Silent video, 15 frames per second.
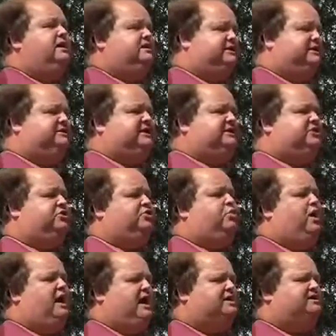62
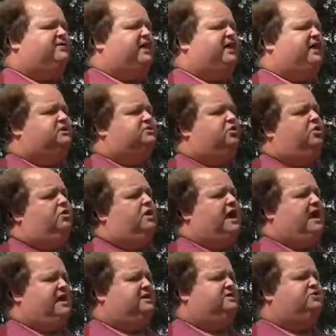were as violent
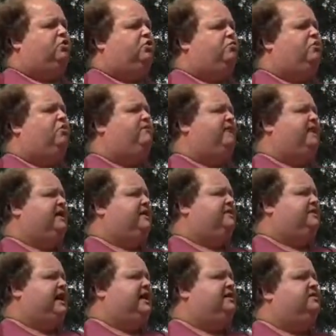as or more
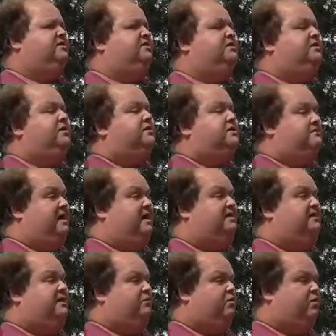violent than the
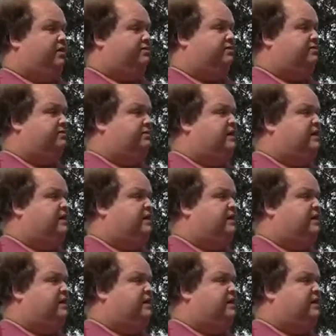men they were with.